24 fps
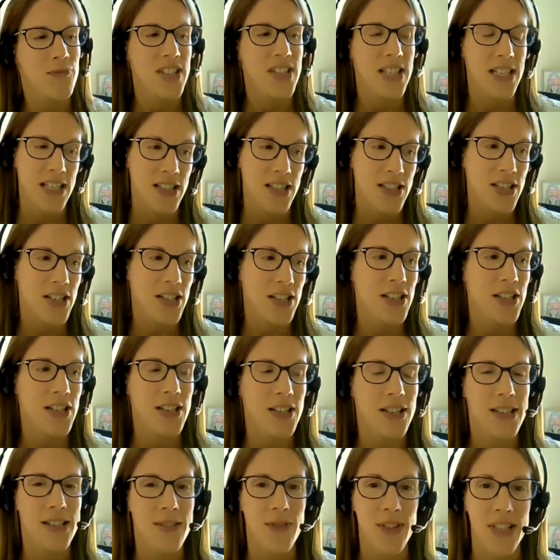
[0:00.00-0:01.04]

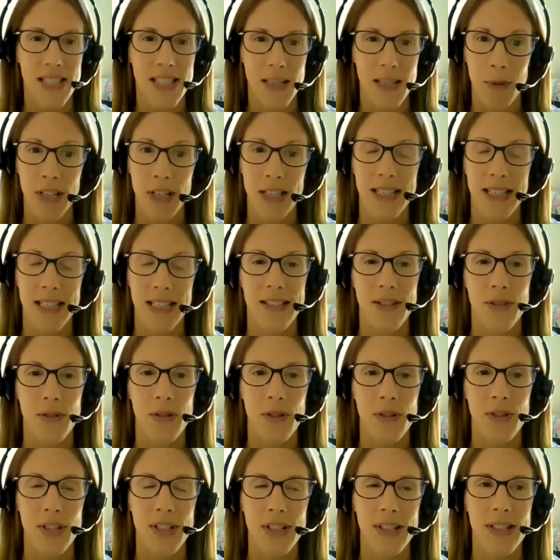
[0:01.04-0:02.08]
tinnitus, vestibular
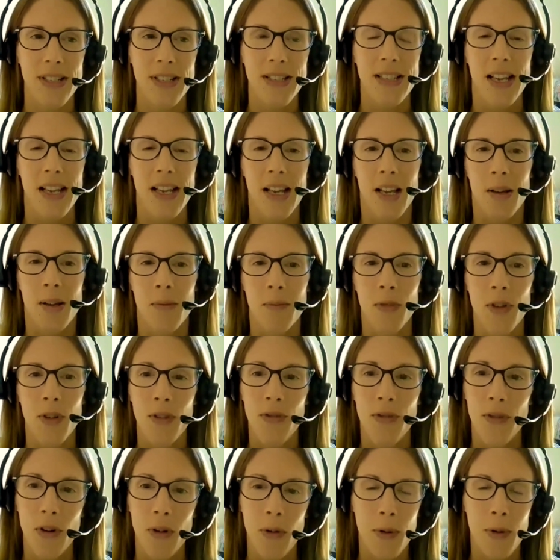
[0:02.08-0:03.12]
disorders,
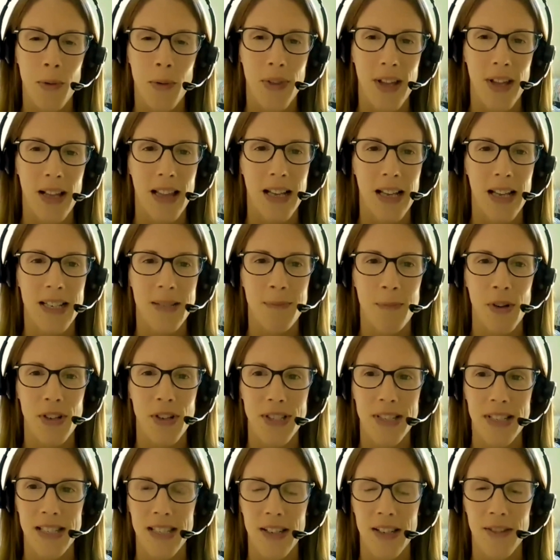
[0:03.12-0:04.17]
move forward with their lives
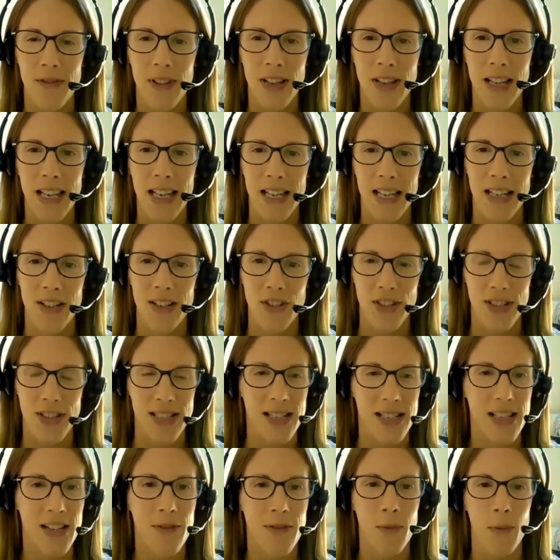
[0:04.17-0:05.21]
positively and
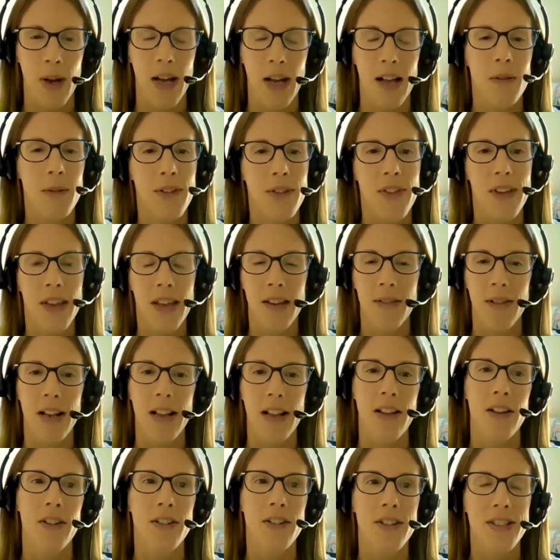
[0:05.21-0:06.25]
just live well with
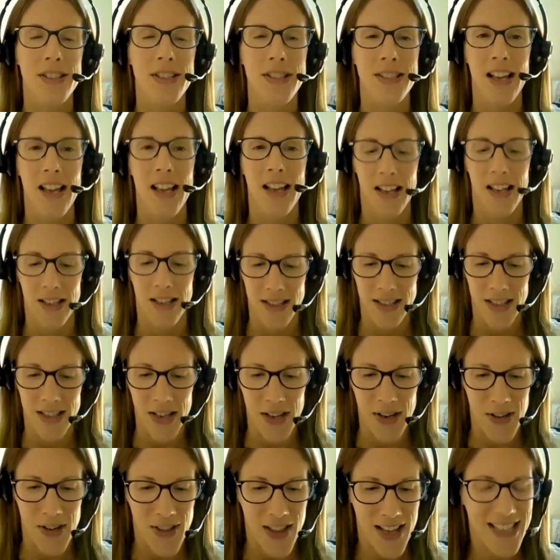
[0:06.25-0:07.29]
hearing loss.
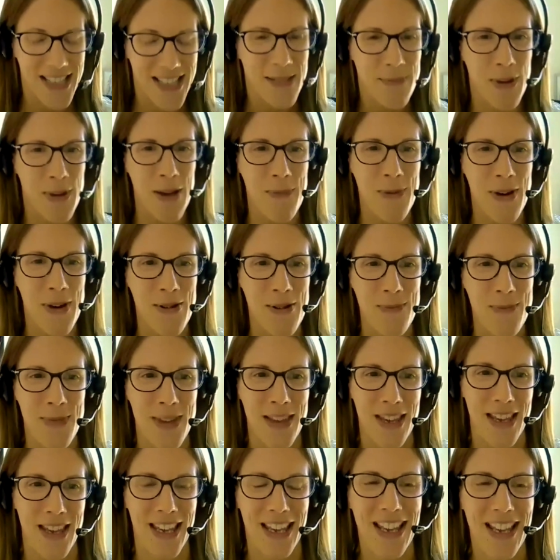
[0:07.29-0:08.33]
So that's a bit about
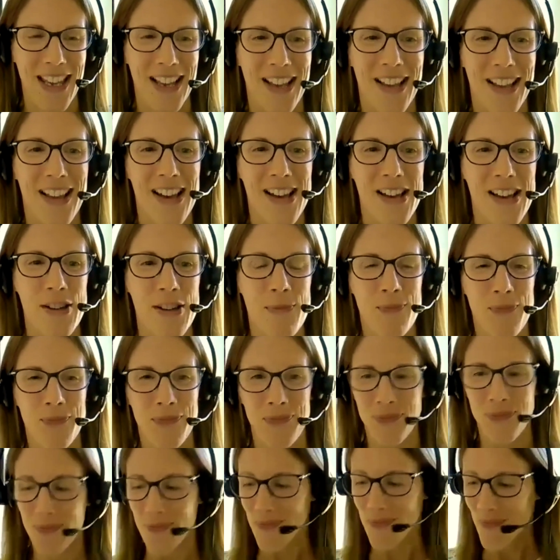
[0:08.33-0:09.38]
me.
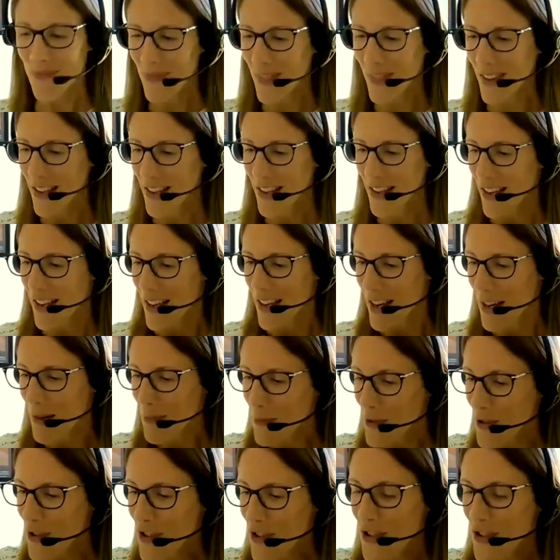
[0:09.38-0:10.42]
I'm
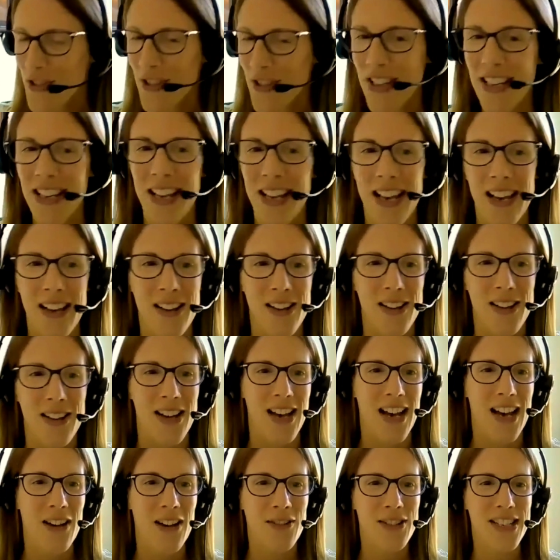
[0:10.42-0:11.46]
wondering,
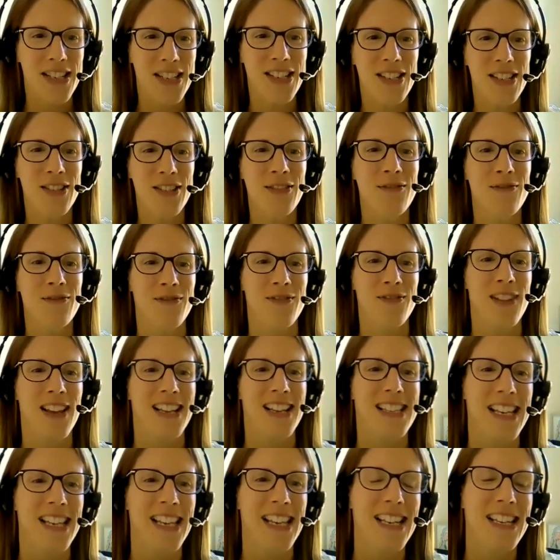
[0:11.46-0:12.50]
how did you
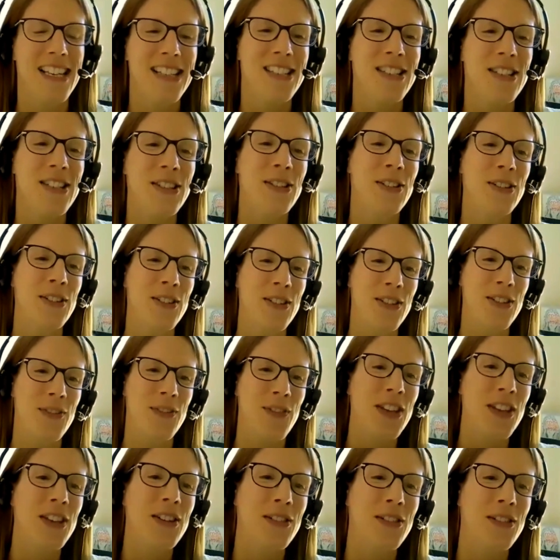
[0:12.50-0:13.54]
get into the
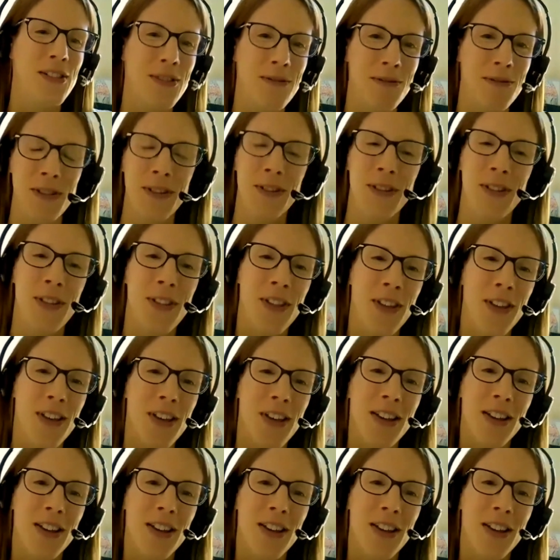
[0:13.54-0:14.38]
field, Ruth?